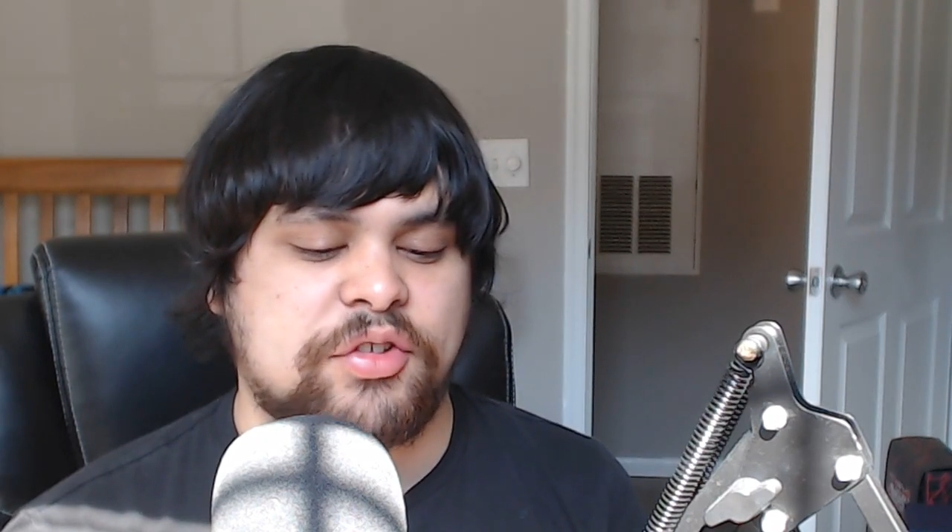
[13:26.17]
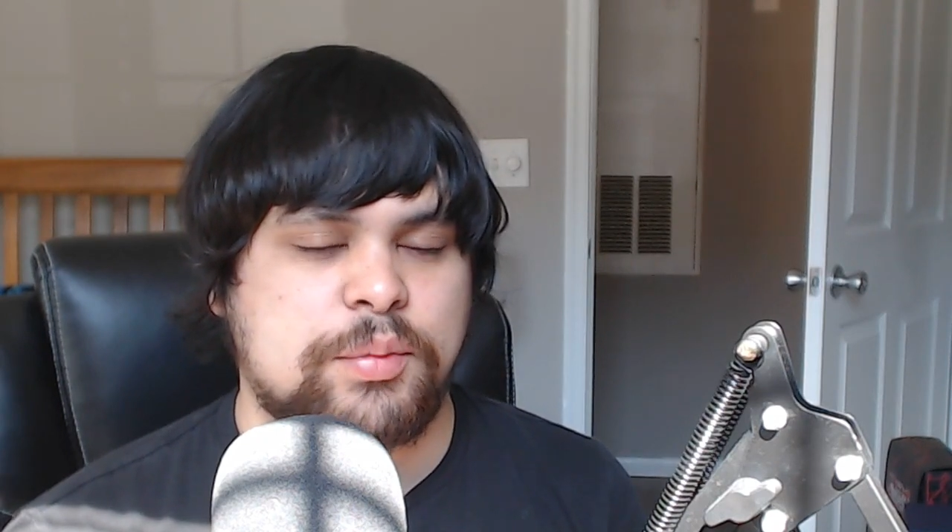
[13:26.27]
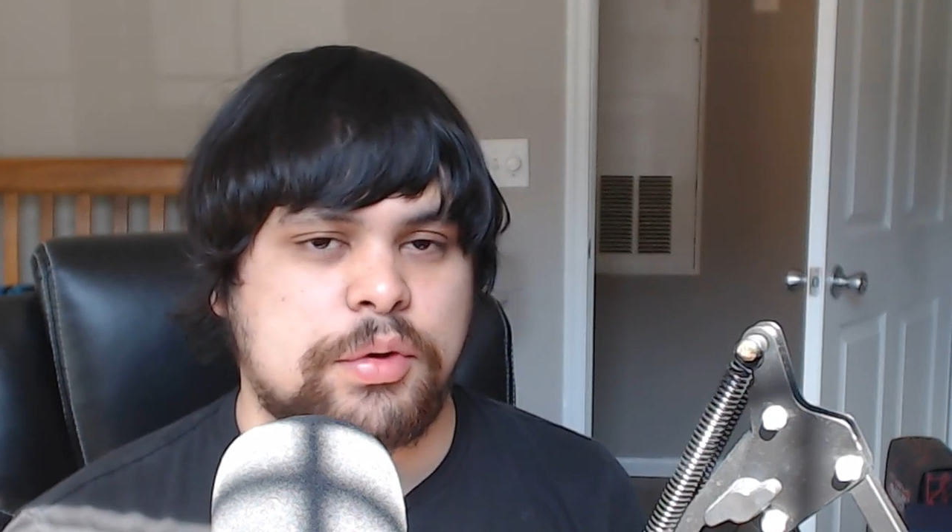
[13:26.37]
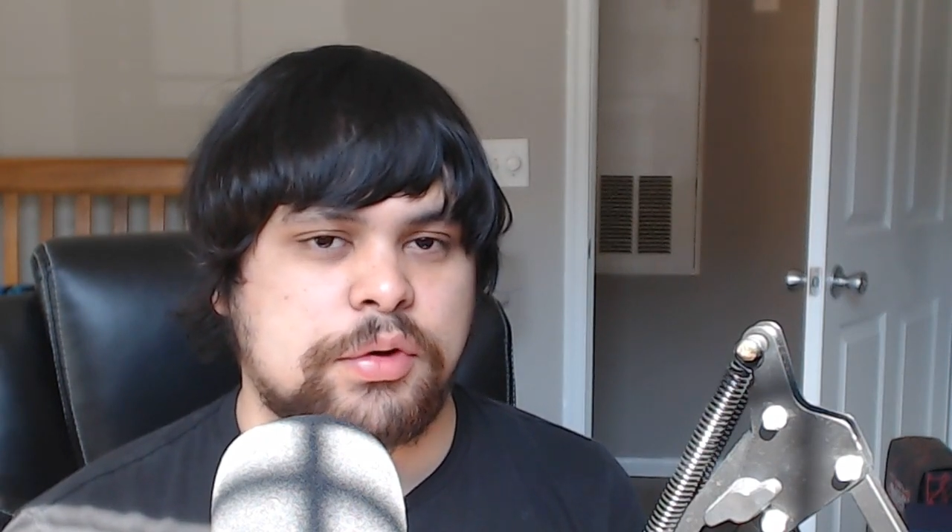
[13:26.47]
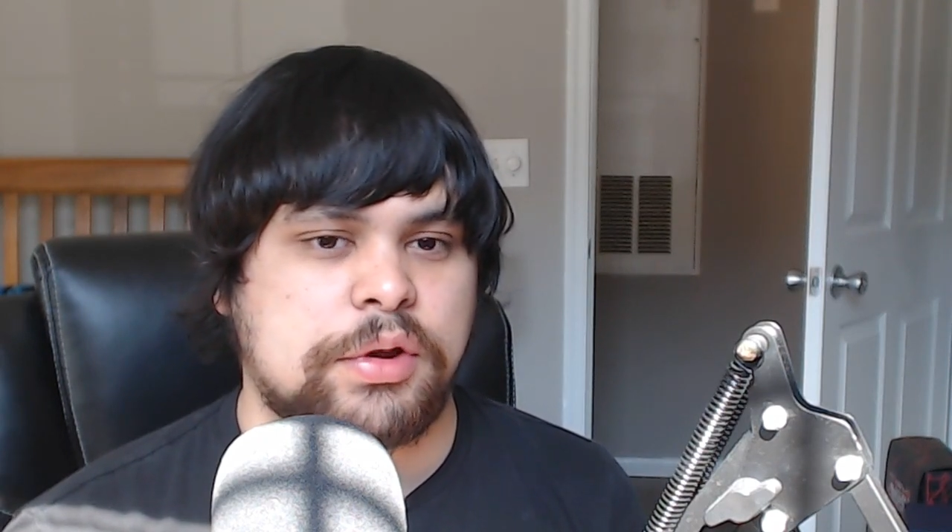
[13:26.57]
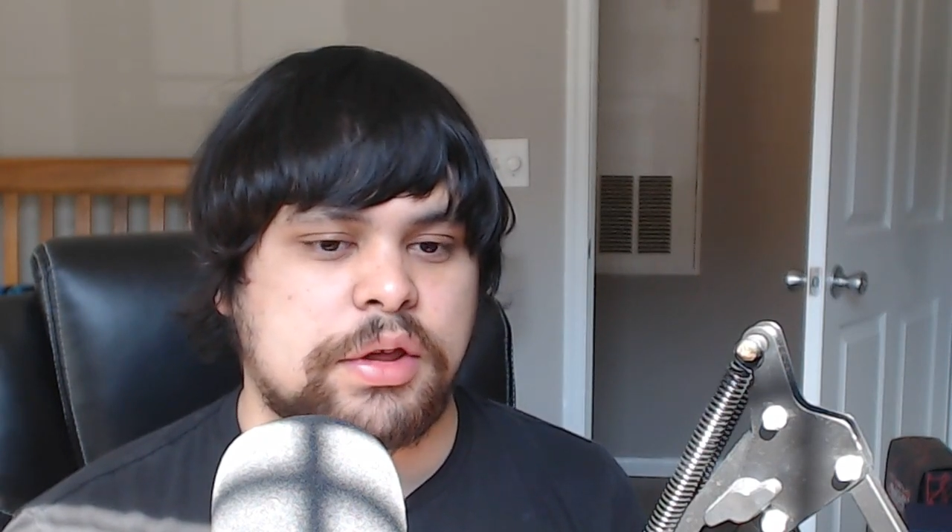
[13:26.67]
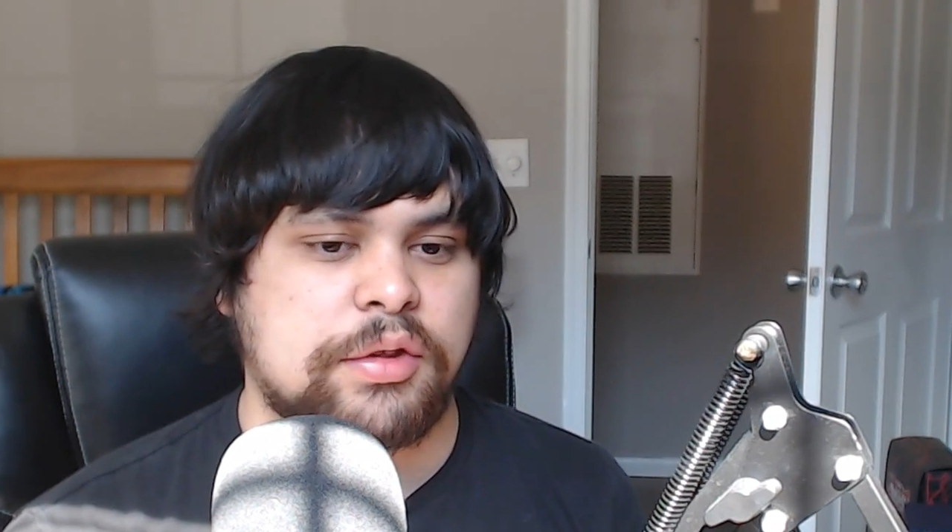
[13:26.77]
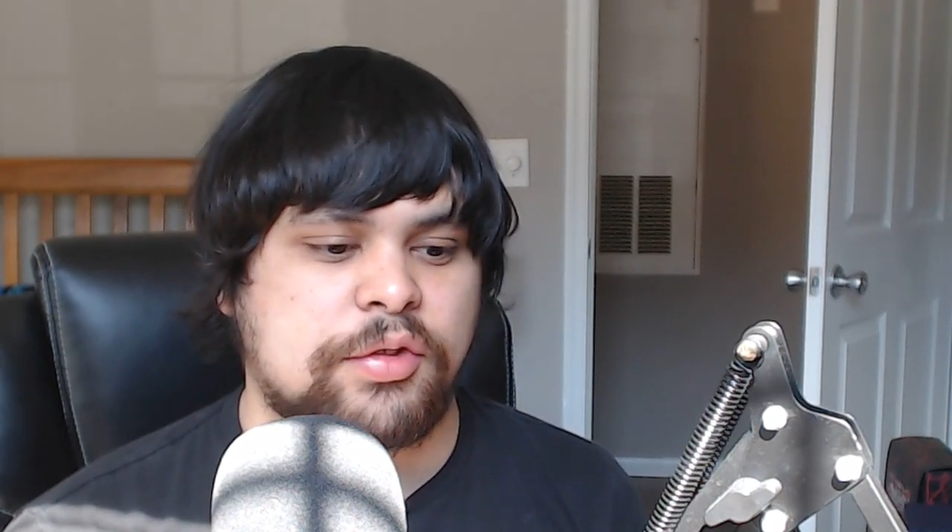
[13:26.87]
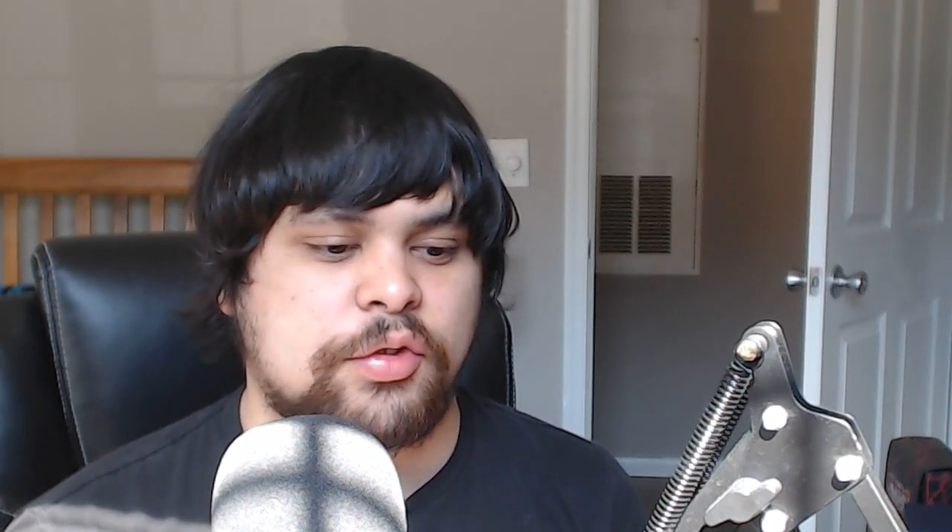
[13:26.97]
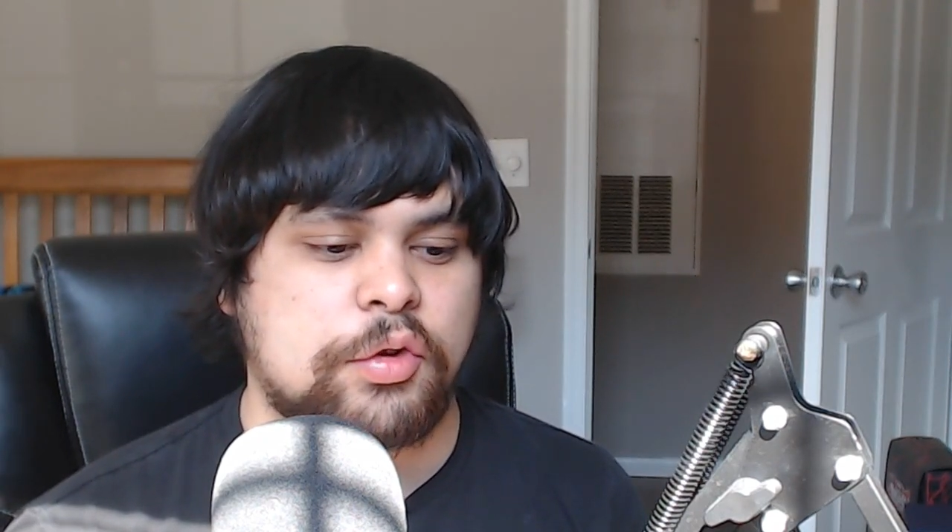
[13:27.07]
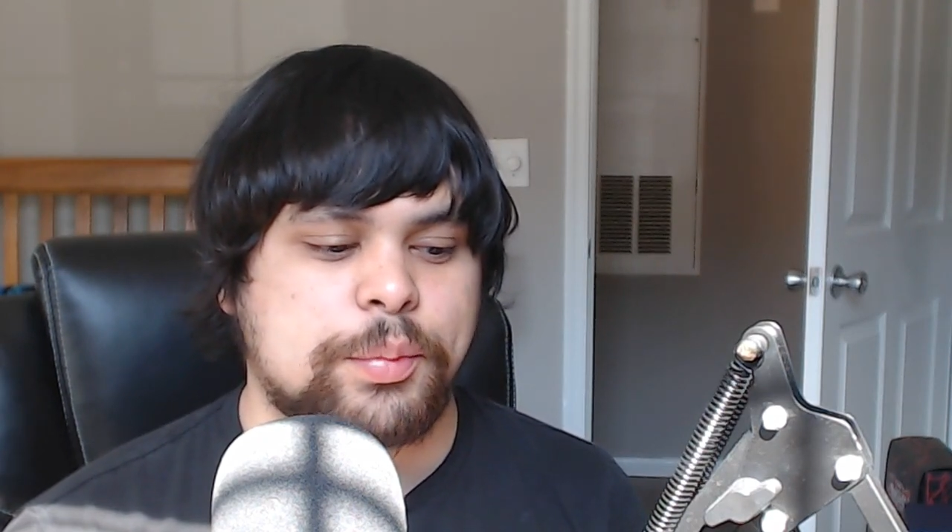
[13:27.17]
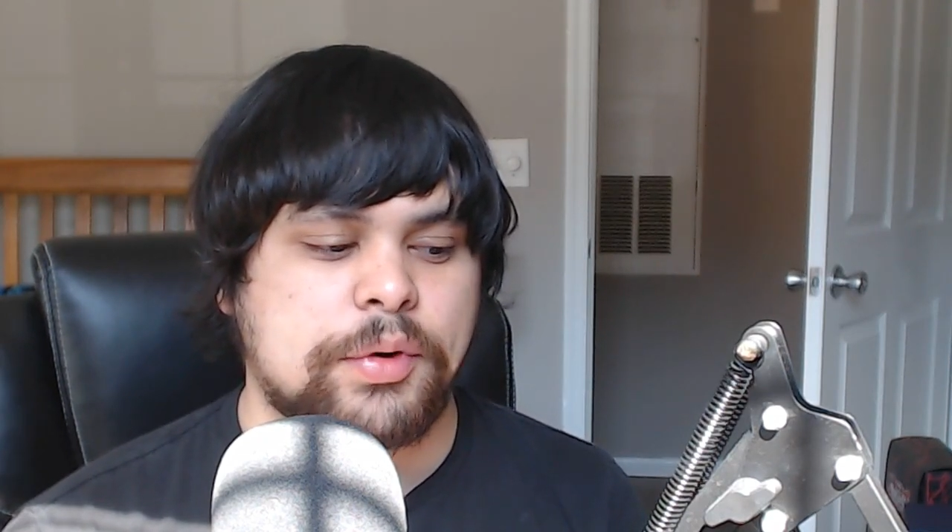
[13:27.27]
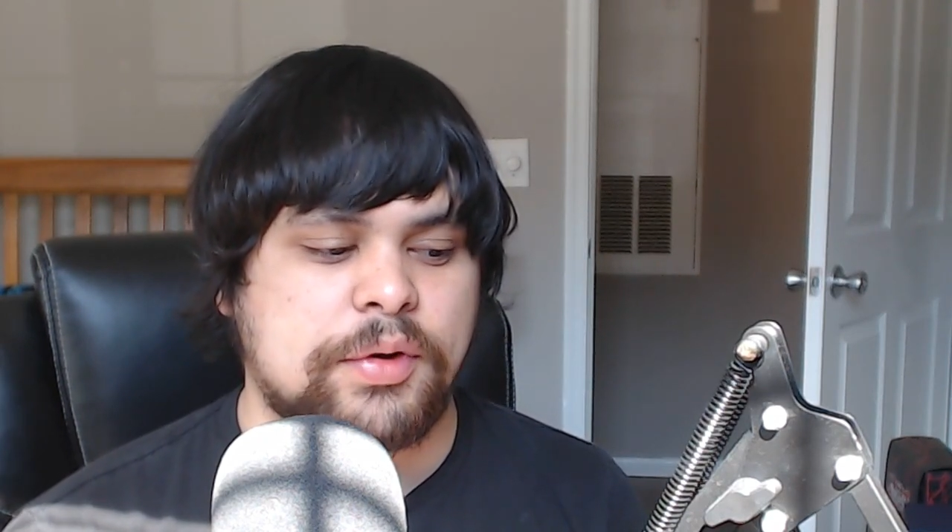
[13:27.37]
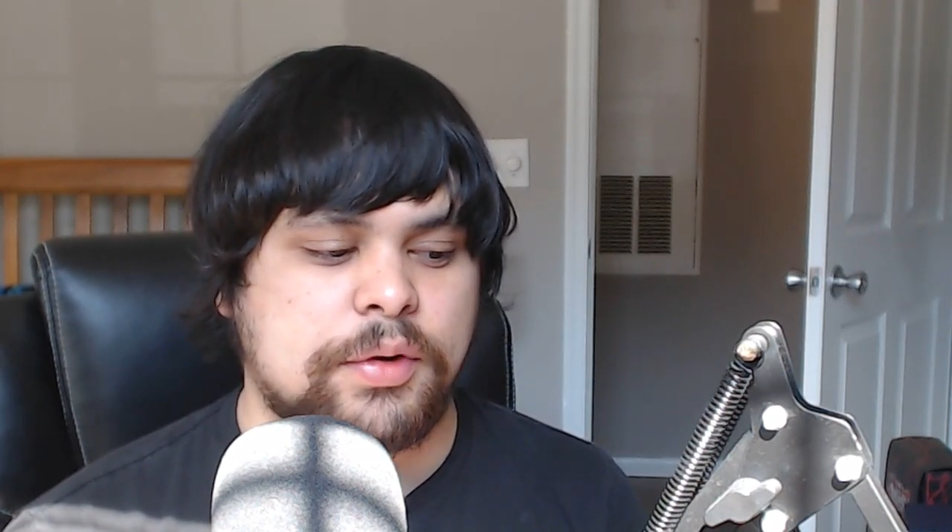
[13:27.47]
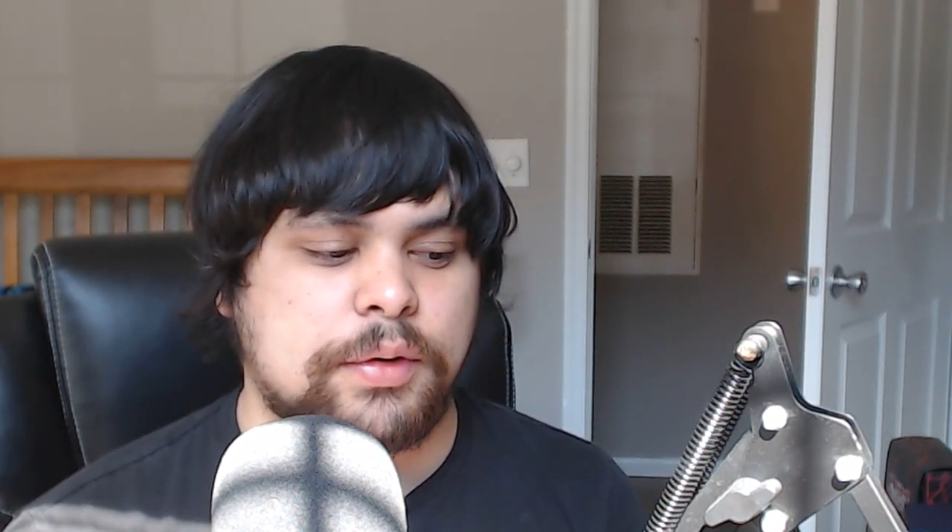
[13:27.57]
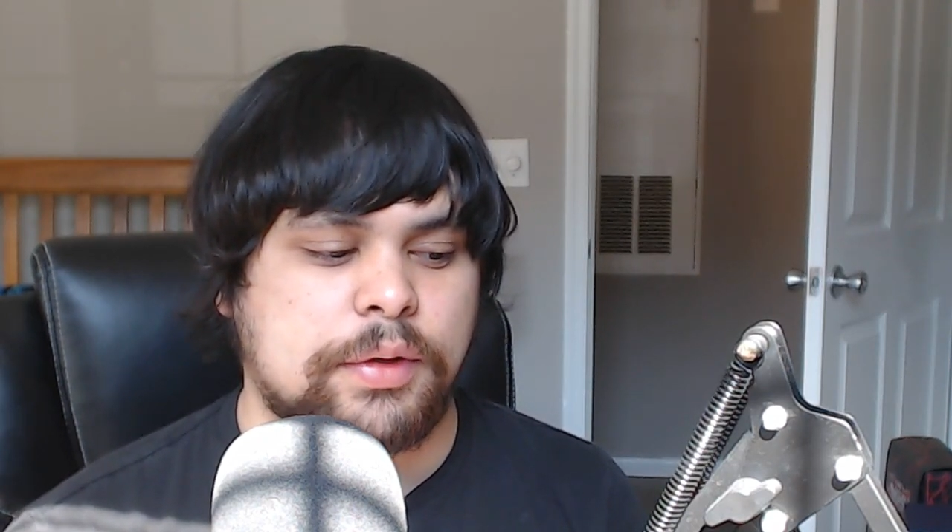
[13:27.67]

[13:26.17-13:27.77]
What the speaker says: community is super,